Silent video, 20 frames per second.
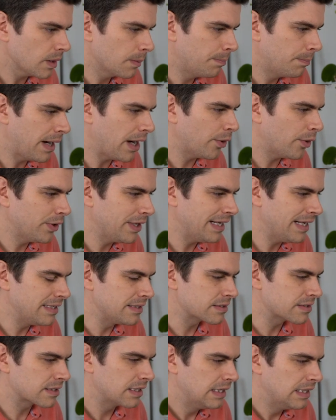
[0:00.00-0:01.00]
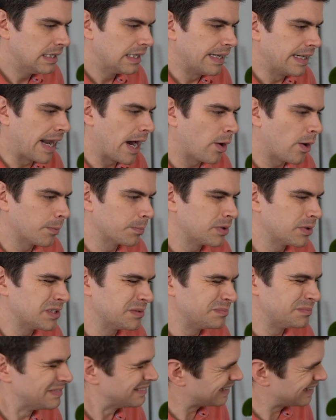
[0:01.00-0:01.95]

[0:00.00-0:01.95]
Pear and Hints. Now I'm going to...